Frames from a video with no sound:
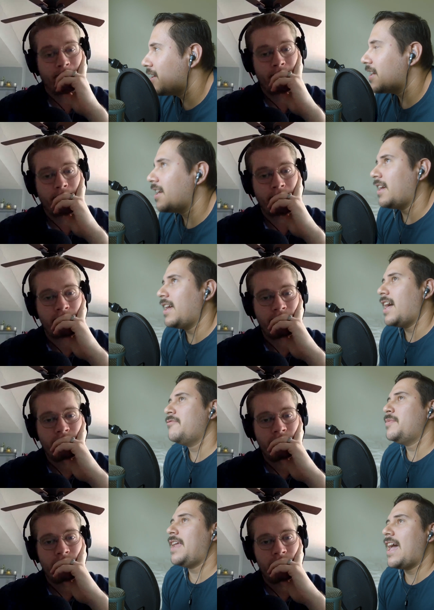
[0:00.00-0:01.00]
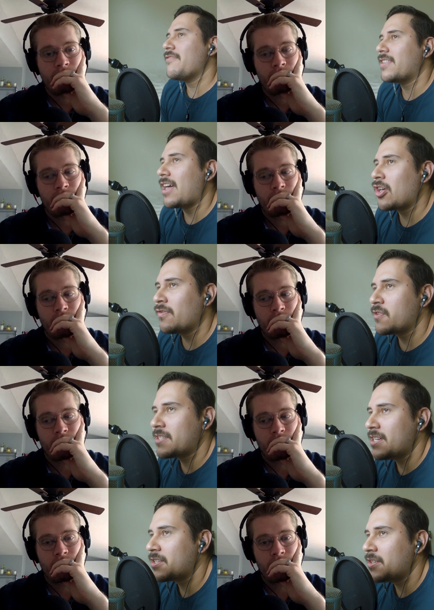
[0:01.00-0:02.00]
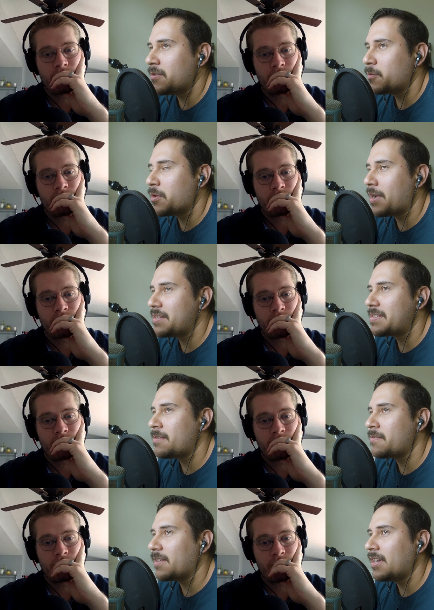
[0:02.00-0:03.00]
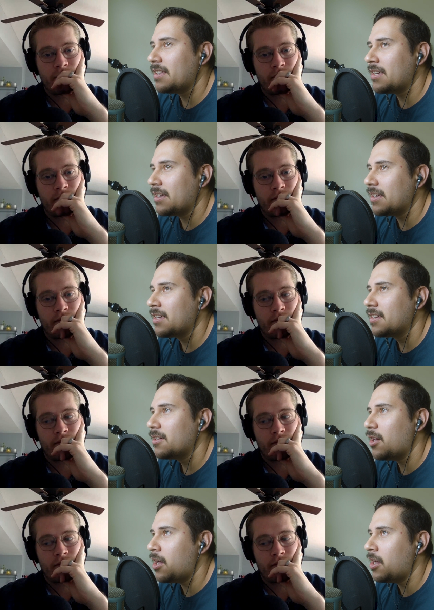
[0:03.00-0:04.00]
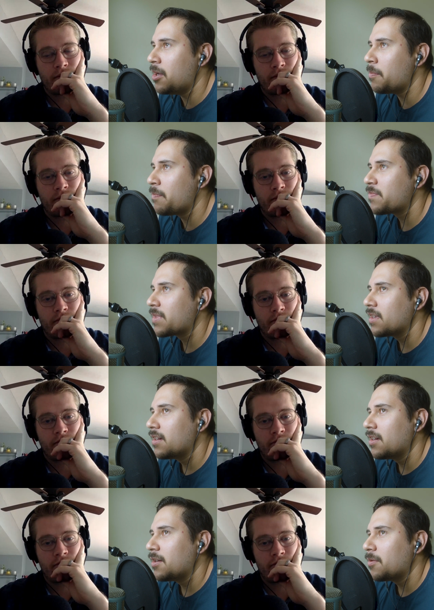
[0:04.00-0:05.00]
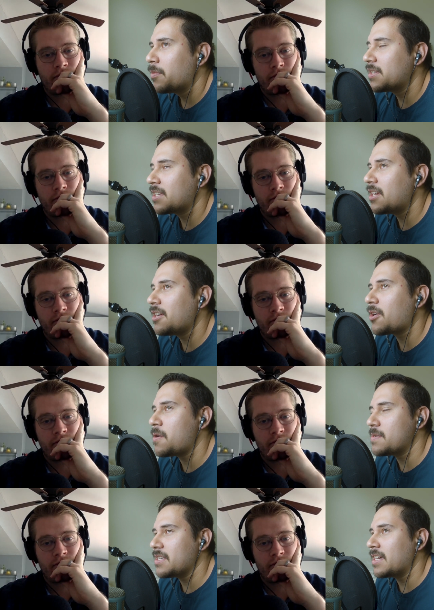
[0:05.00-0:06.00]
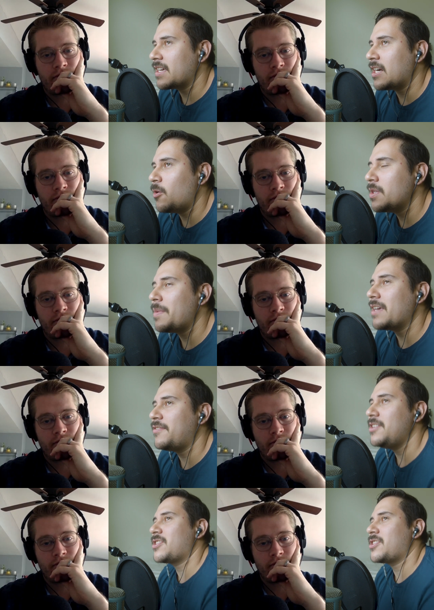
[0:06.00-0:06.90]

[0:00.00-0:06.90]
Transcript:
Speaker 1: I, yeah, I've been having that conversation with myself lately um because a year ago I was like only make